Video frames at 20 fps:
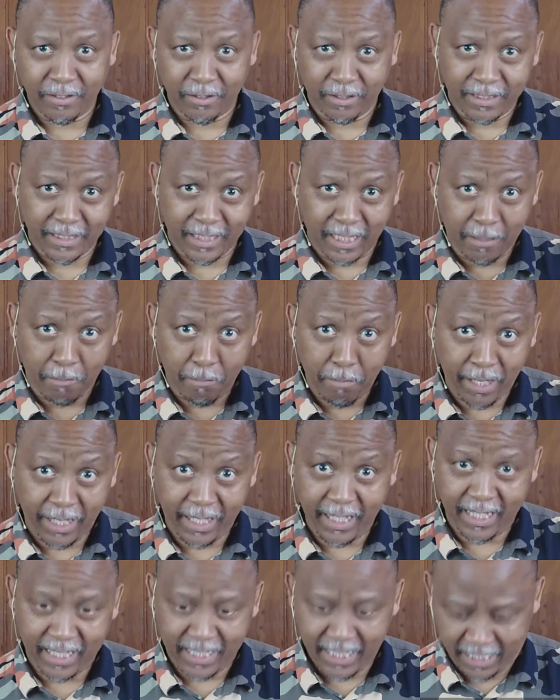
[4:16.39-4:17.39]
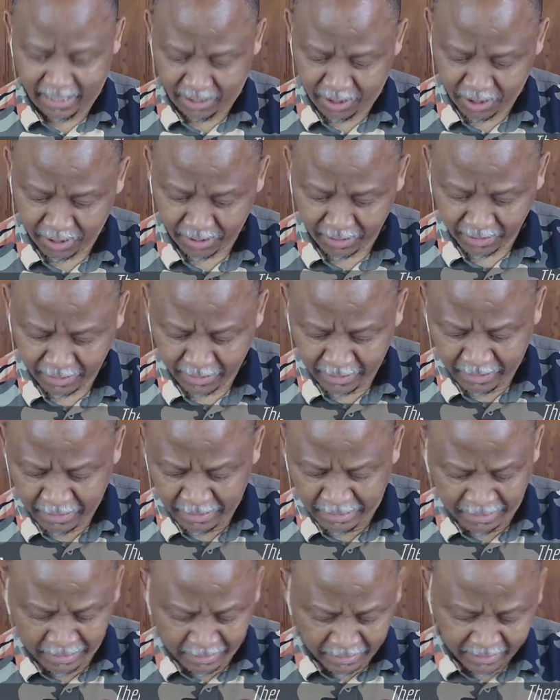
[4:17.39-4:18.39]
So he's saying pay attention.
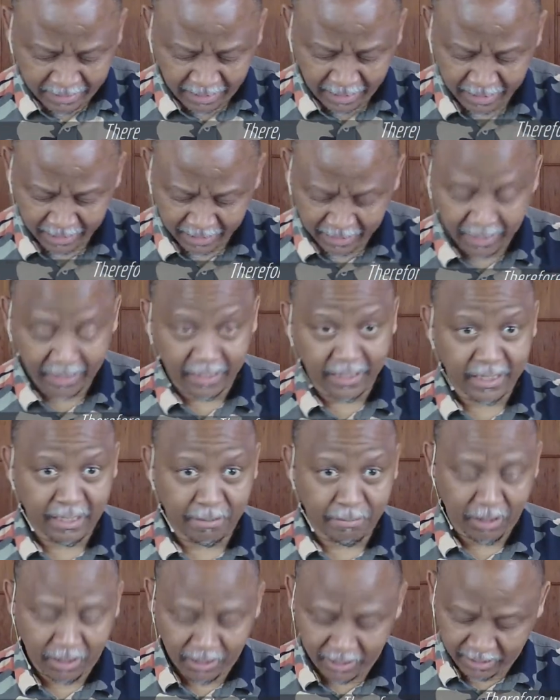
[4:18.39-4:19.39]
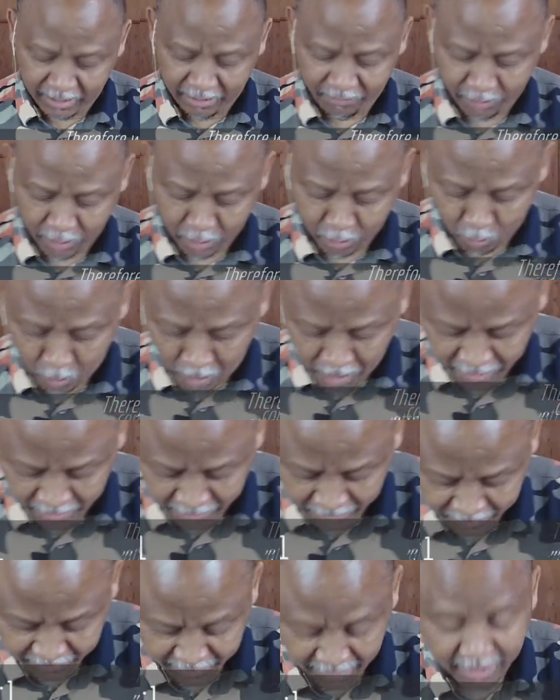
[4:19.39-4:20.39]
Secondly, in chapter 3, verse 1,
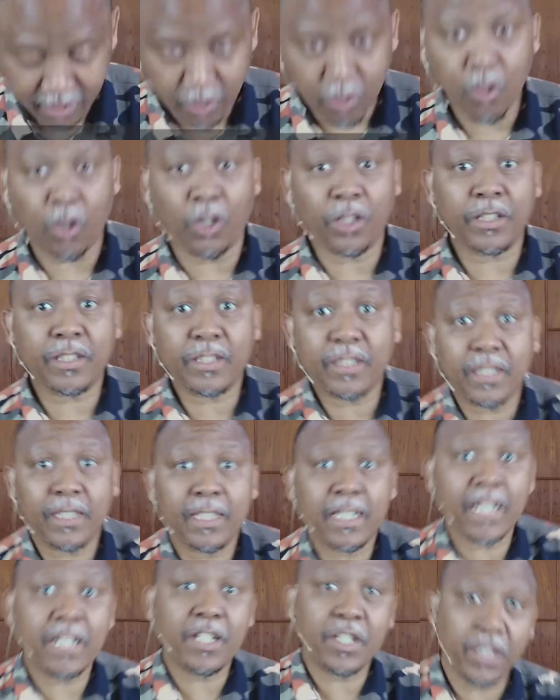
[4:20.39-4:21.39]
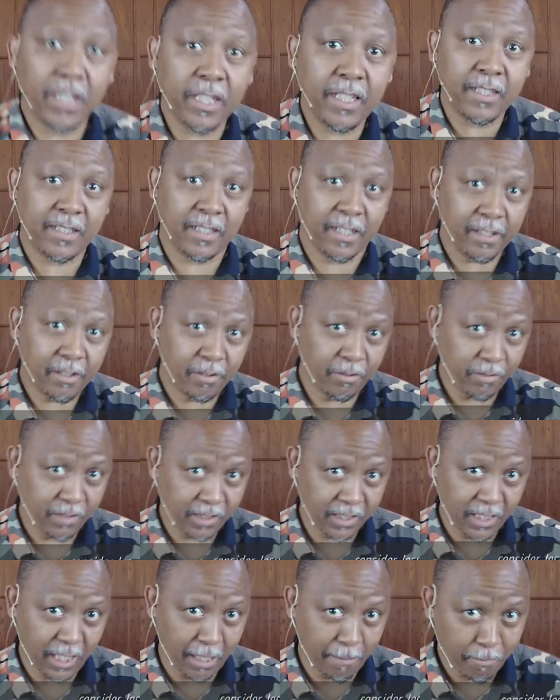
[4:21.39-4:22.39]
he says, consider Jesus, who is
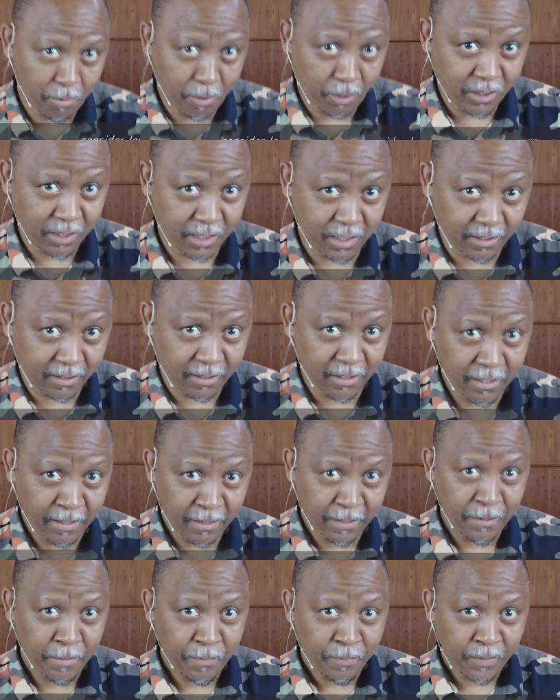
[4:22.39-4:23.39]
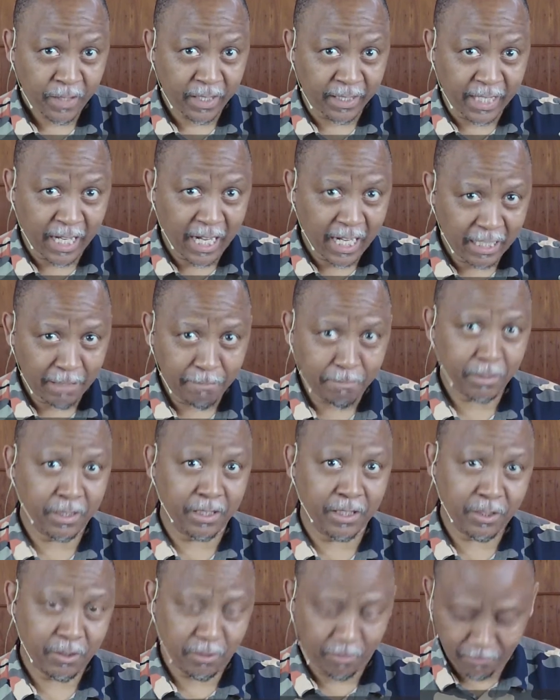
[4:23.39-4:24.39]
the apostle and high
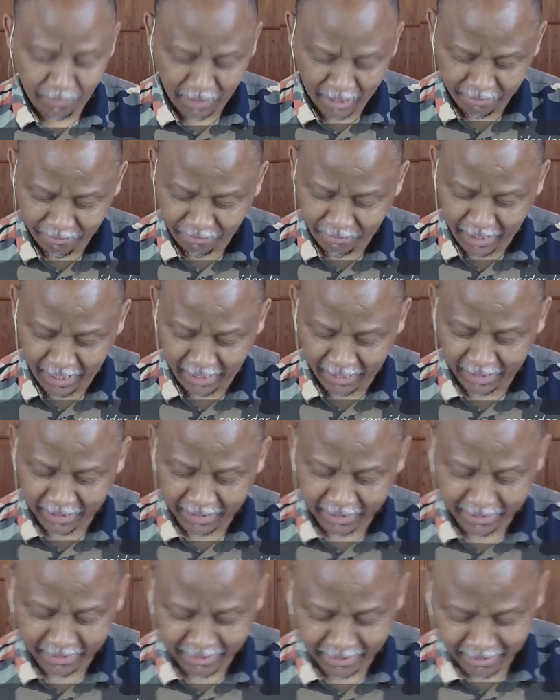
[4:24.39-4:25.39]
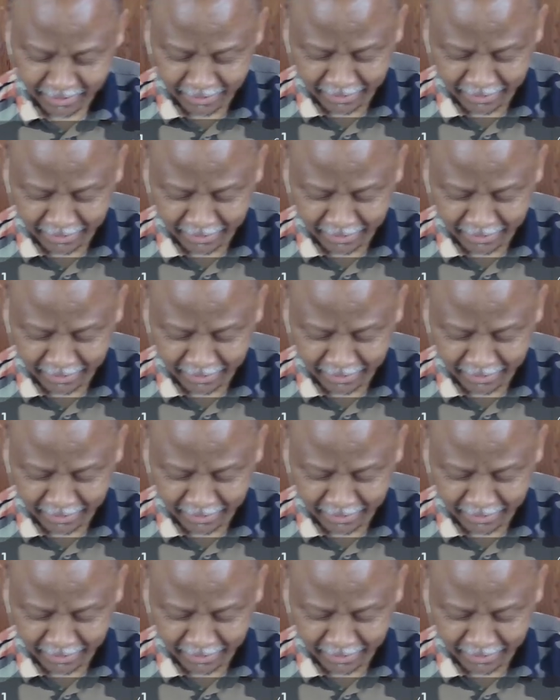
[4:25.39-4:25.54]
priest of our faith.